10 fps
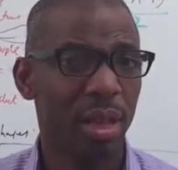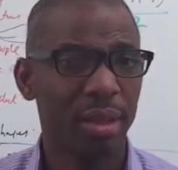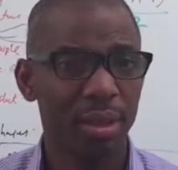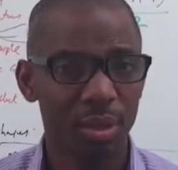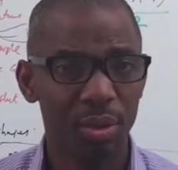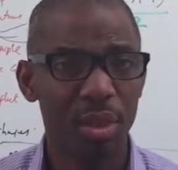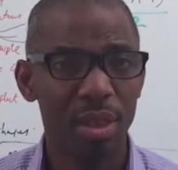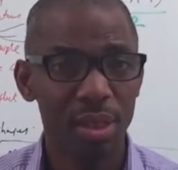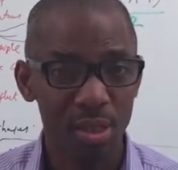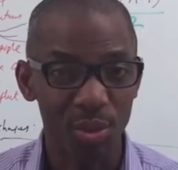and
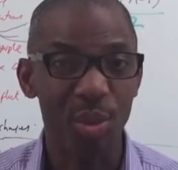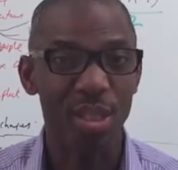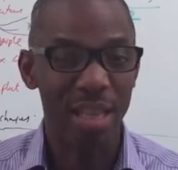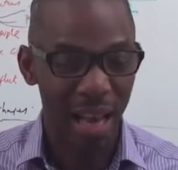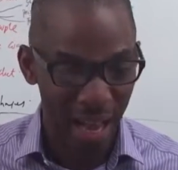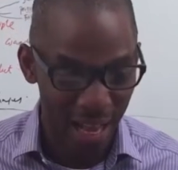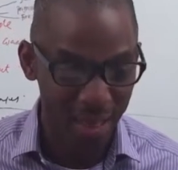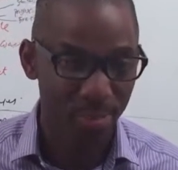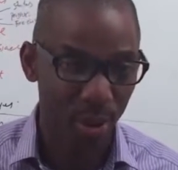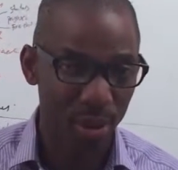seriously
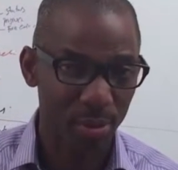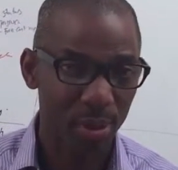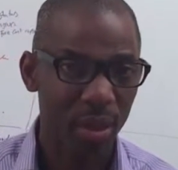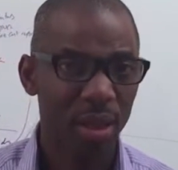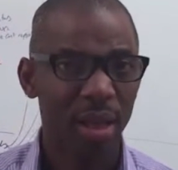as possible.